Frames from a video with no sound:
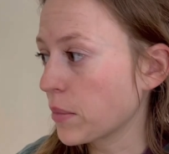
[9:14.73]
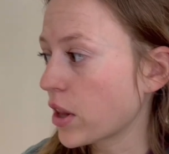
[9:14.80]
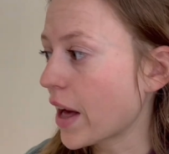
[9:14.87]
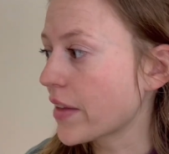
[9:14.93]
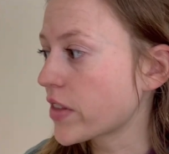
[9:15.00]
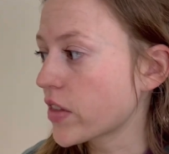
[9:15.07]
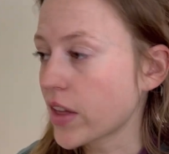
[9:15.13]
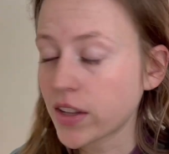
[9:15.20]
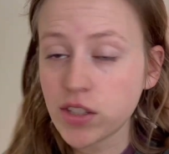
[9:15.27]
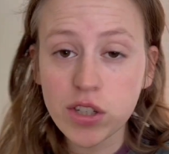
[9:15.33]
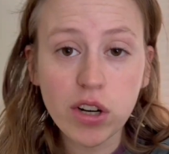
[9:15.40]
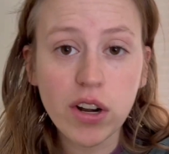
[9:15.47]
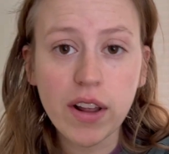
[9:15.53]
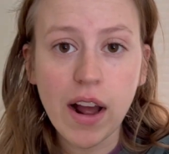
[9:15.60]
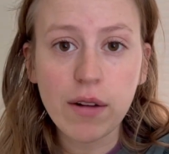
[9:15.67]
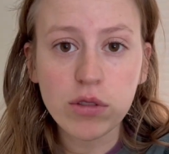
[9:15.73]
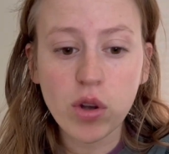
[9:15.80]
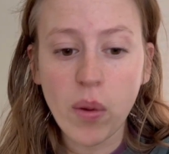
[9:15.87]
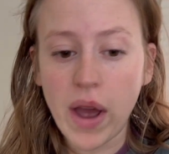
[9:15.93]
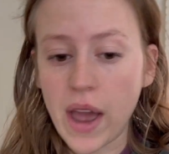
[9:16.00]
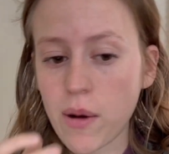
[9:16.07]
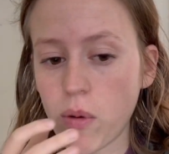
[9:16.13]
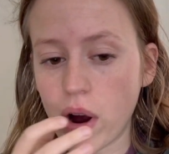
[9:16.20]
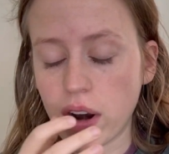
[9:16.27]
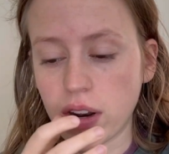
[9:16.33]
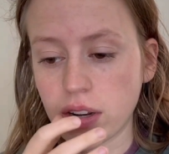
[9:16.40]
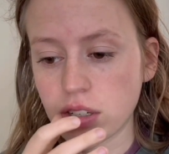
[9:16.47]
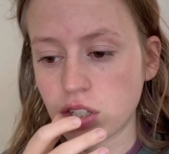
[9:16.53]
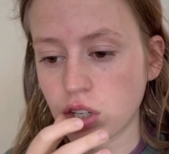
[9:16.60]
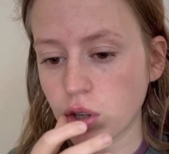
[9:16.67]
glad that that's turning out the way I
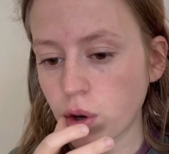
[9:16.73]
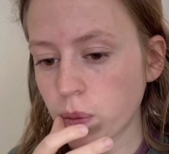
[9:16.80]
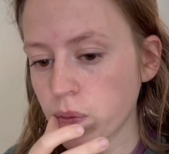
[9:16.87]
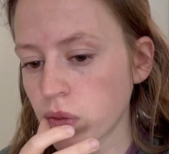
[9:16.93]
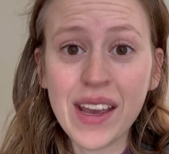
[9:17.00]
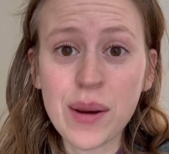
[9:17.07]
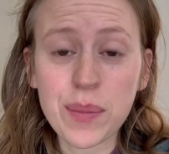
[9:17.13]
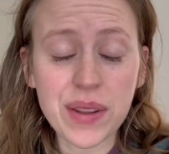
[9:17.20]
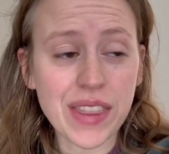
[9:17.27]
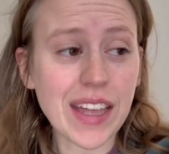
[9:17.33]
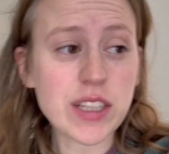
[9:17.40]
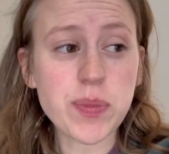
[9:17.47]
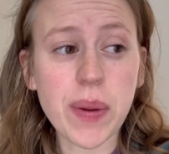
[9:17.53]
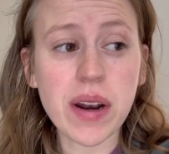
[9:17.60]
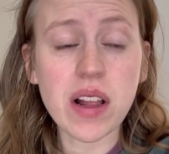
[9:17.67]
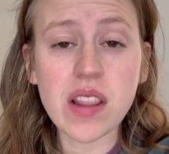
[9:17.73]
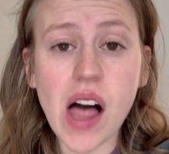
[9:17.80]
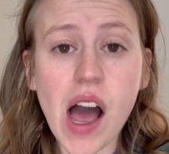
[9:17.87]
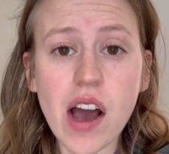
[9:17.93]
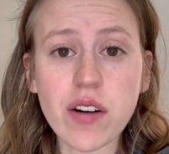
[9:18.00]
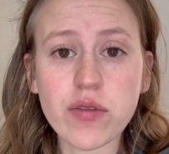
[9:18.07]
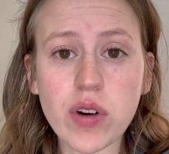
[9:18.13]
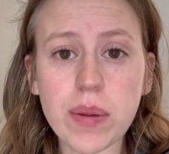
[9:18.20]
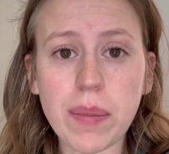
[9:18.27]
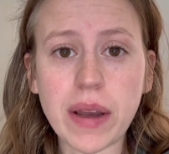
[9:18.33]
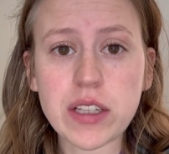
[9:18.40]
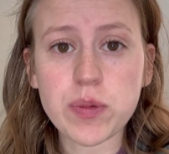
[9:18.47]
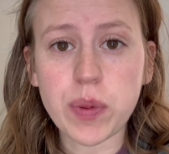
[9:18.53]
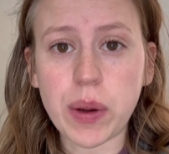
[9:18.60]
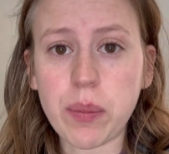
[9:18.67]
wanted it to. But that's been a lot of what my
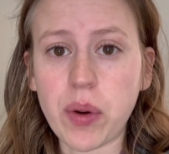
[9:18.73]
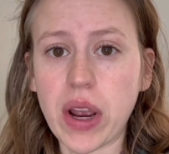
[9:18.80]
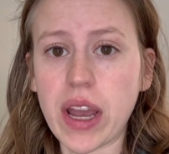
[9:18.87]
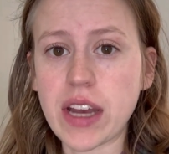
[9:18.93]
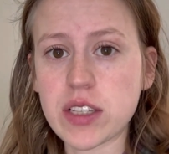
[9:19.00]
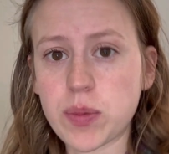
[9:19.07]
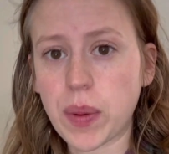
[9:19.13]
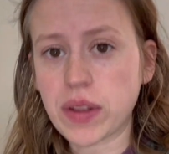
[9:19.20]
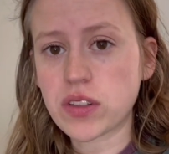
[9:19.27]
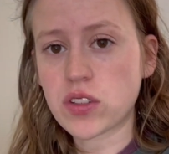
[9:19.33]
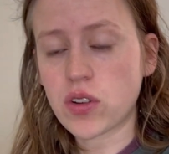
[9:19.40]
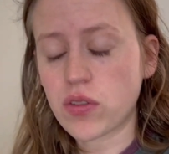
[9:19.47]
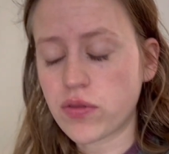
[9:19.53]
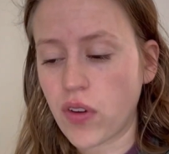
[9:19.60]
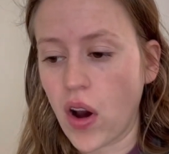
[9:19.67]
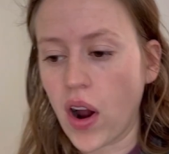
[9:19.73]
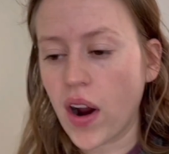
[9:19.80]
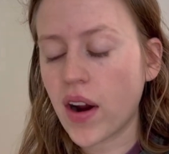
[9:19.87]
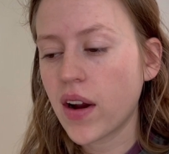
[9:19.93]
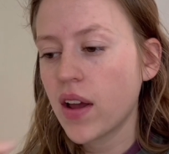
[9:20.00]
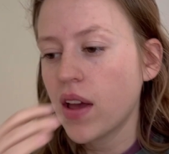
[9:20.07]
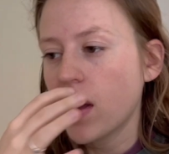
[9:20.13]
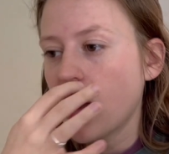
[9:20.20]
spring break has been so far.